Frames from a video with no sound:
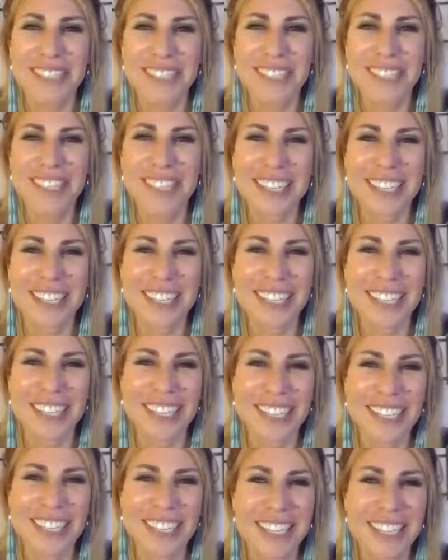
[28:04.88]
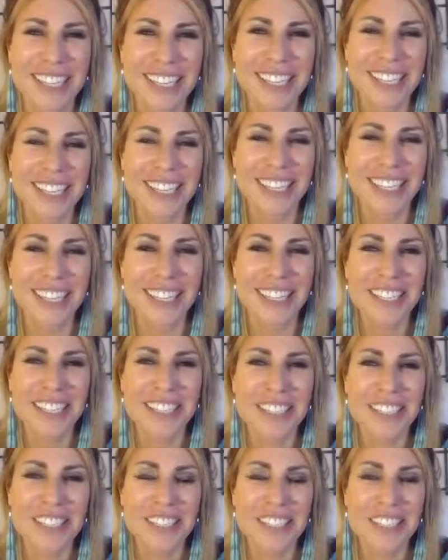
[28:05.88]

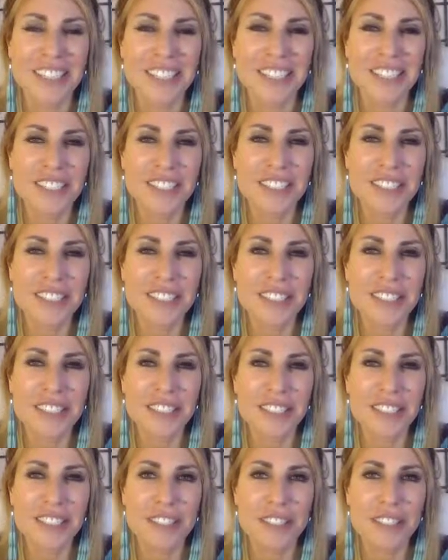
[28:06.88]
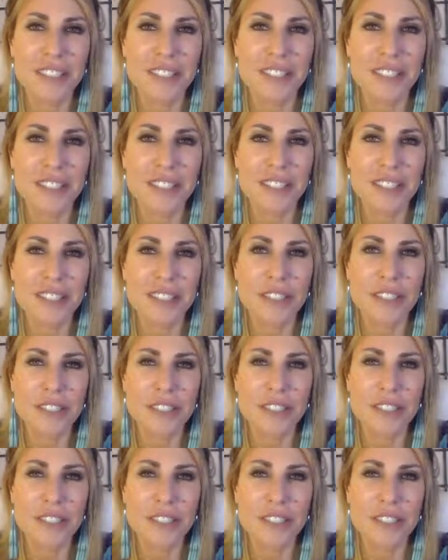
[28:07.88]
The person shown says nothing.